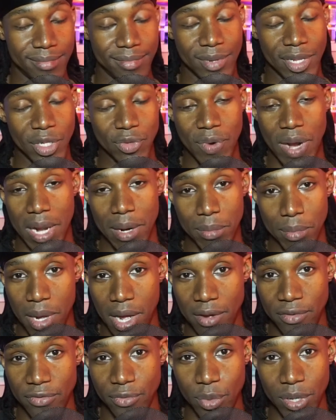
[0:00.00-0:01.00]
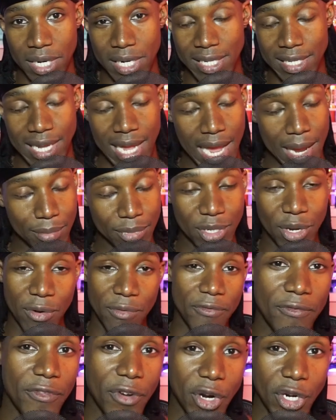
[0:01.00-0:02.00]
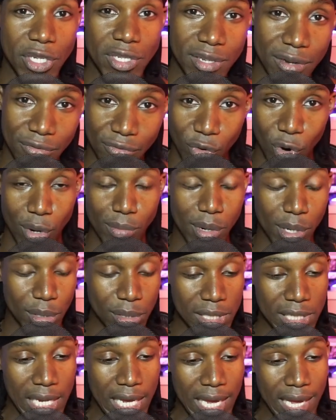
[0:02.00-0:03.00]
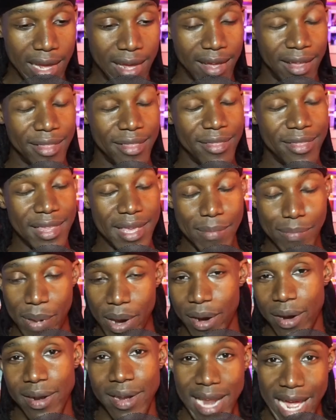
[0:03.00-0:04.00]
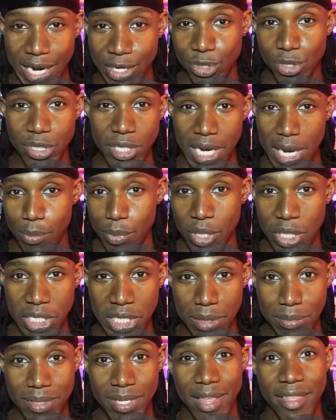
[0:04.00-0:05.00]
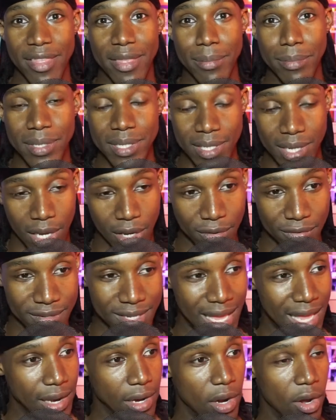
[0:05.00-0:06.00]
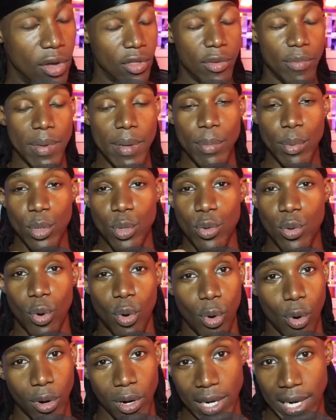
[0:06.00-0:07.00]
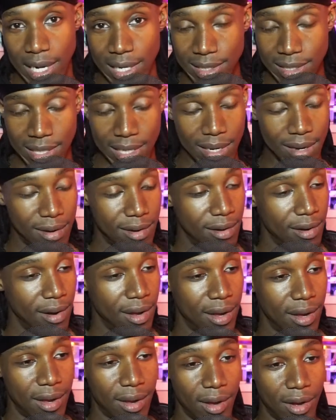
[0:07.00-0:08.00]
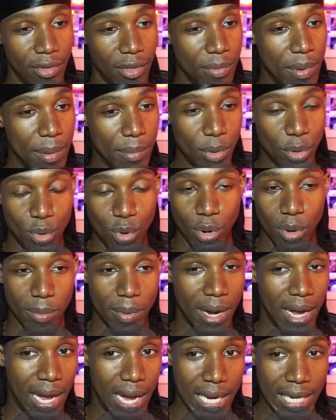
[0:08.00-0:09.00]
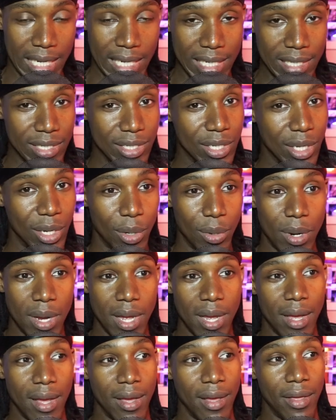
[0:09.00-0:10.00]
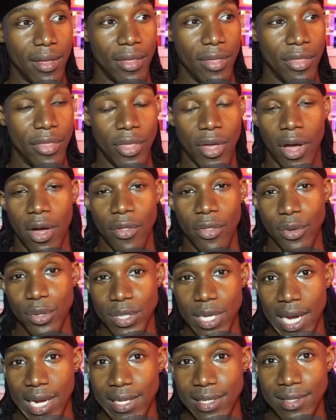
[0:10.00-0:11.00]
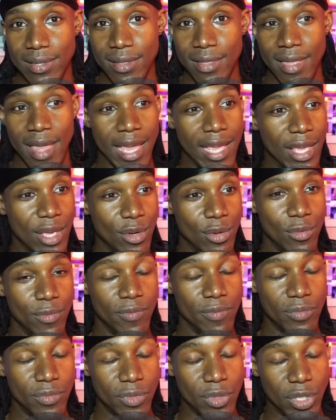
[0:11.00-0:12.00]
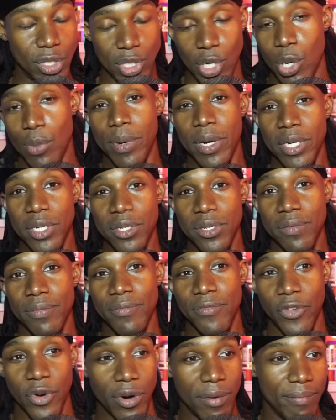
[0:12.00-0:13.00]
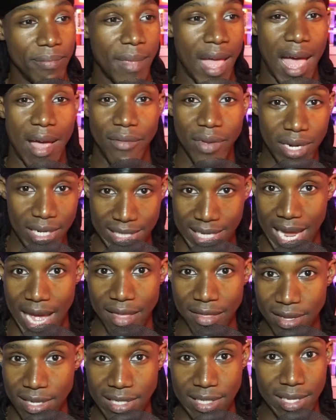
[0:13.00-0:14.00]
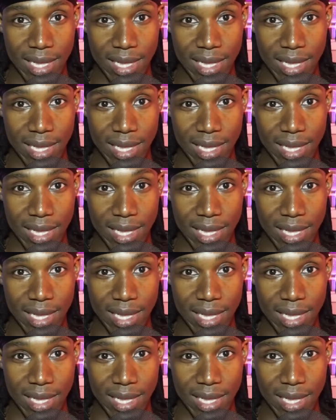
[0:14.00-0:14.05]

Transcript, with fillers: let's rattle them off one at a time. So first and foremost, the Barrie Natural Championships themselves and all the people who were organizing it and all the people who were behind it. So all those guys, thank you so much for having us athletes